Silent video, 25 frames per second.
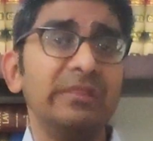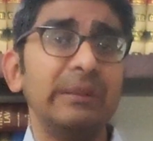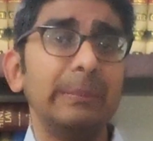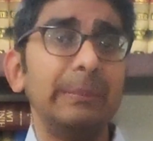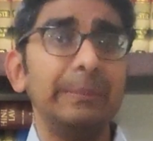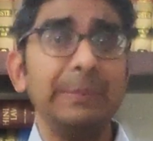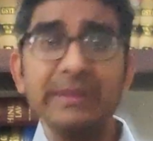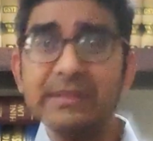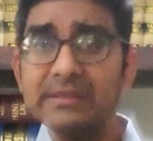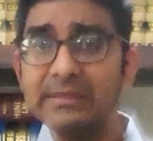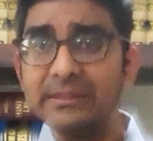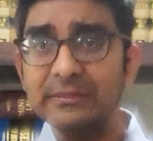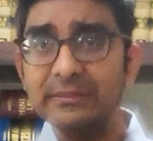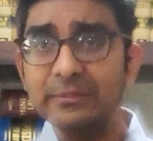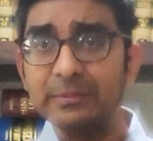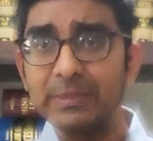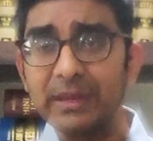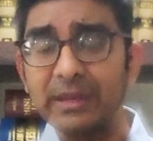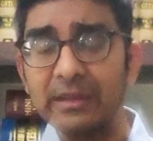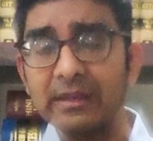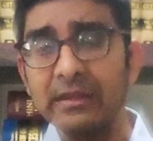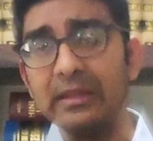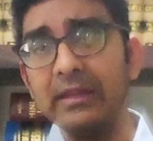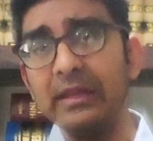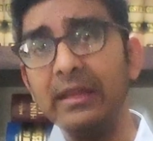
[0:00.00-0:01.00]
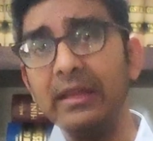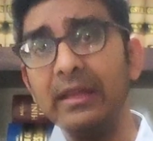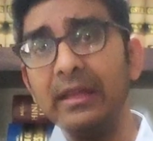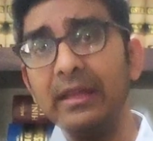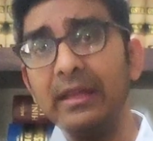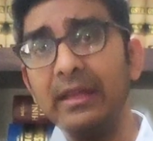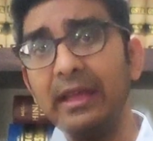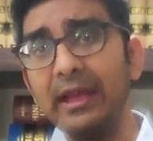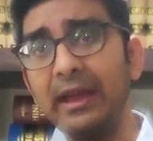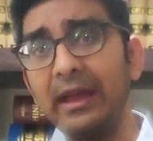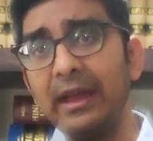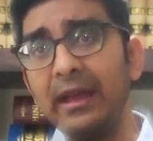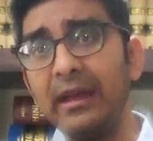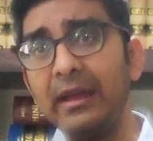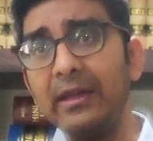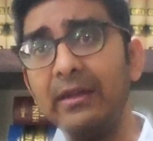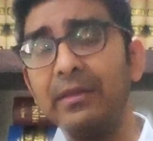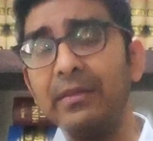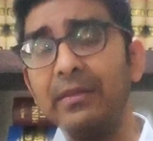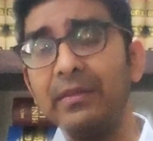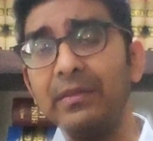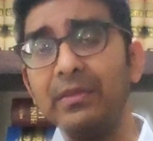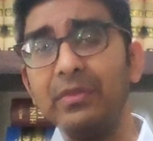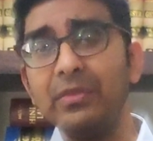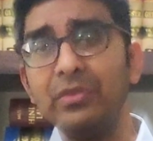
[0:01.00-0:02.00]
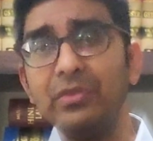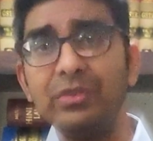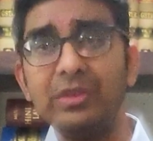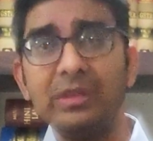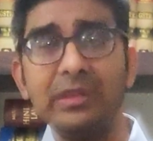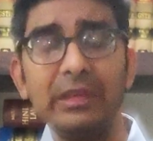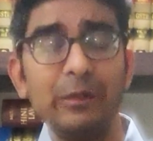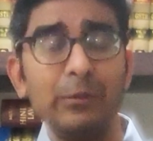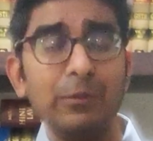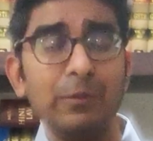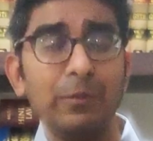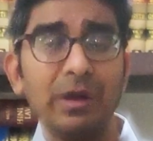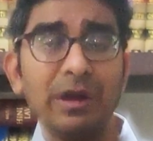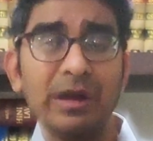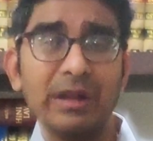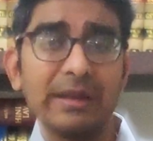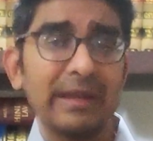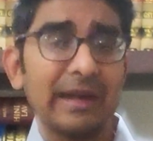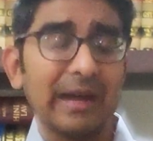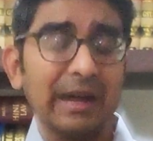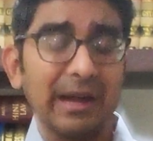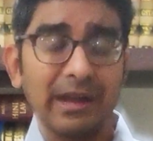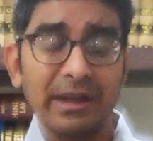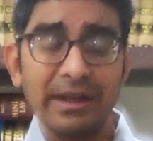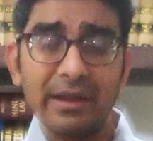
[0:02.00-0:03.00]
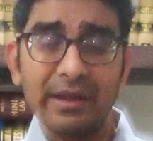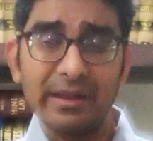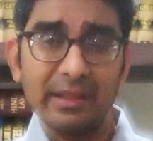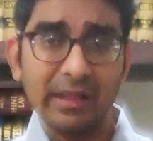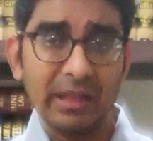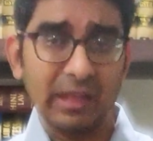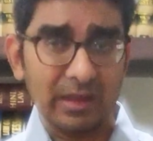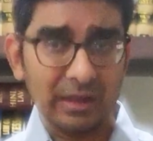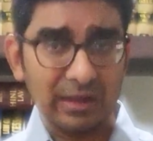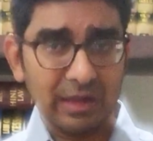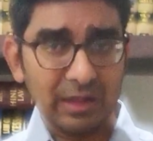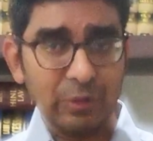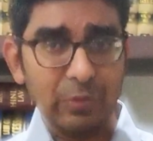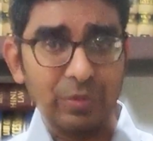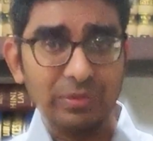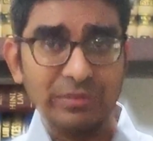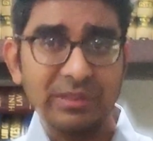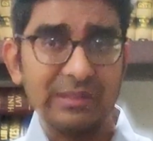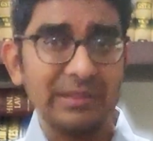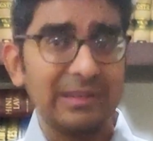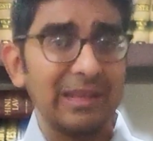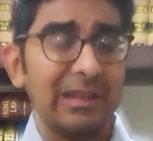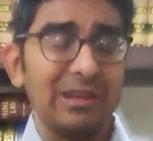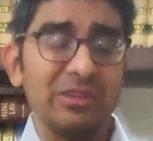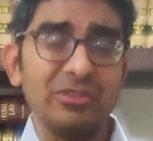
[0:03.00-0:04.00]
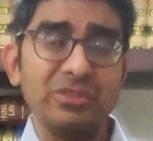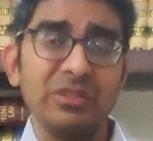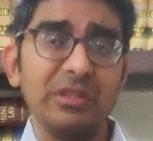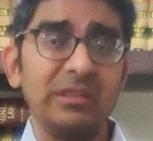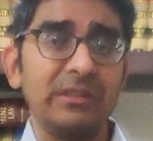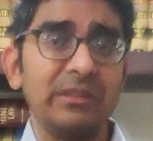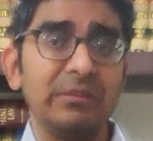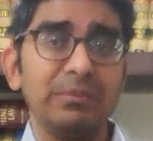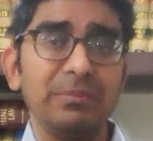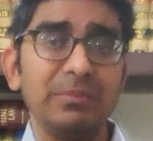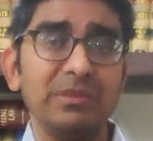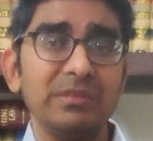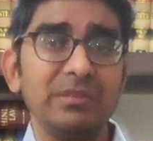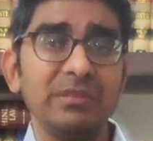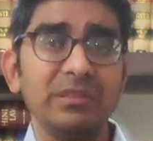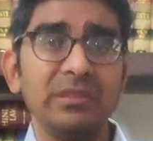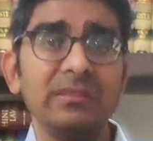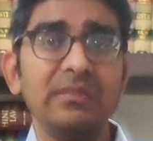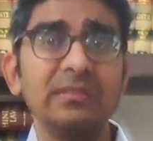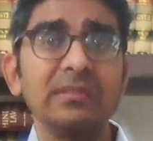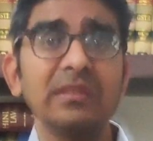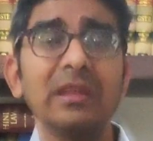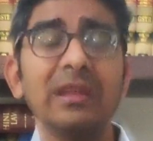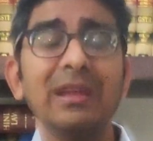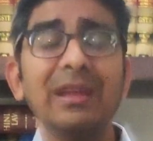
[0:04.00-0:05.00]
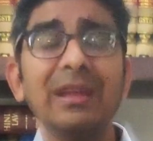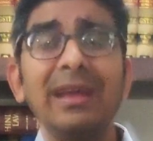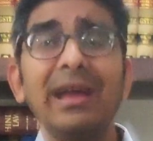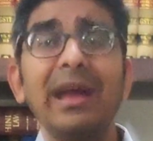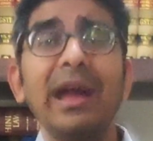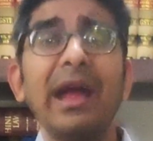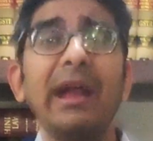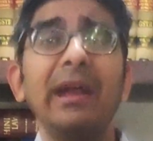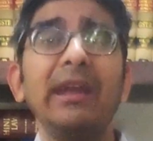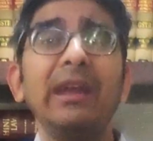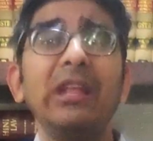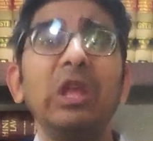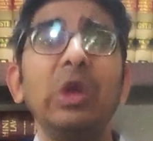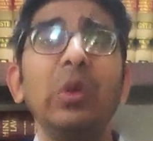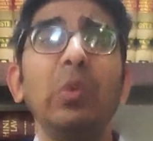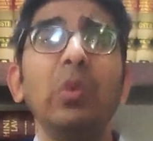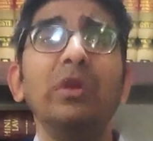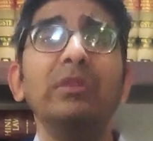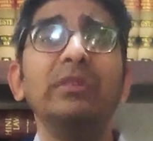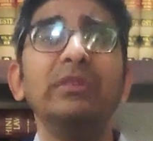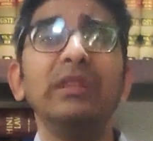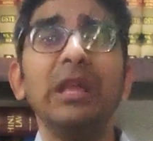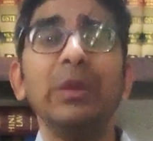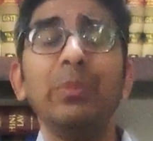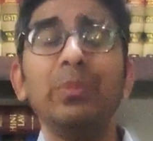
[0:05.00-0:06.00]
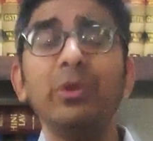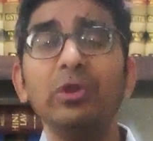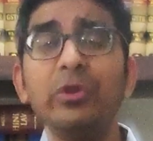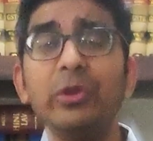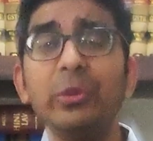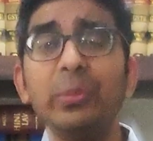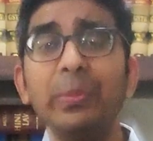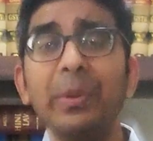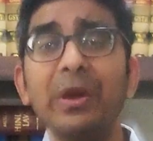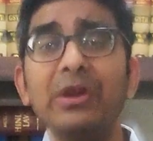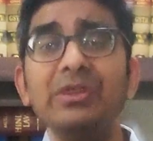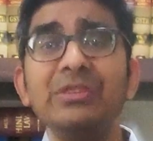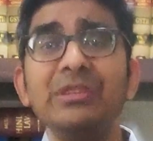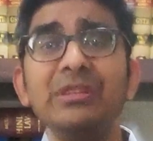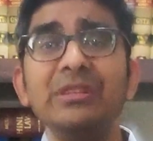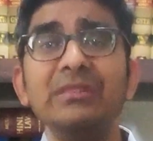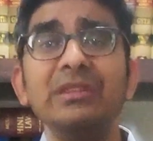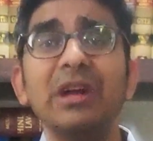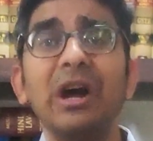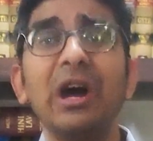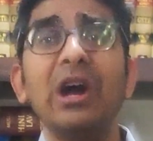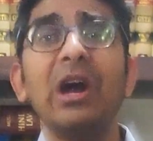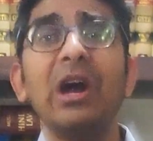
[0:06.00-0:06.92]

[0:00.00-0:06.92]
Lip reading: a businessman and he worked hard and he was intelligent in business and he was able to purchase